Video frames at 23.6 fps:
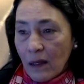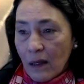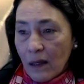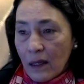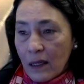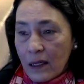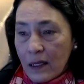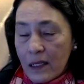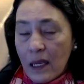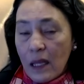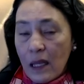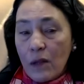
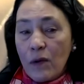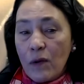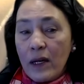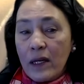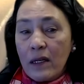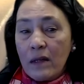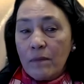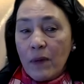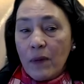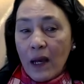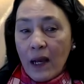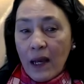
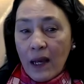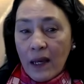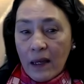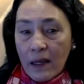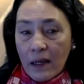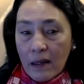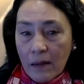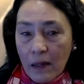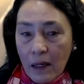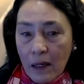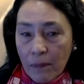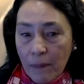accelerated by
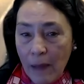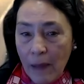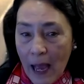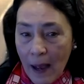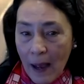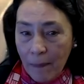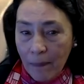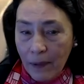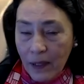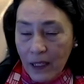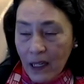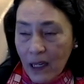
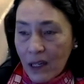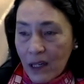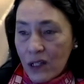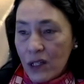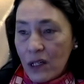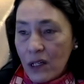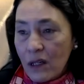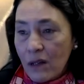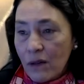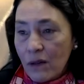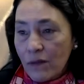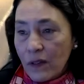
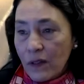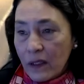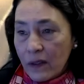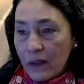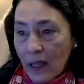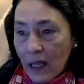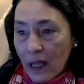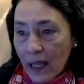application of uh,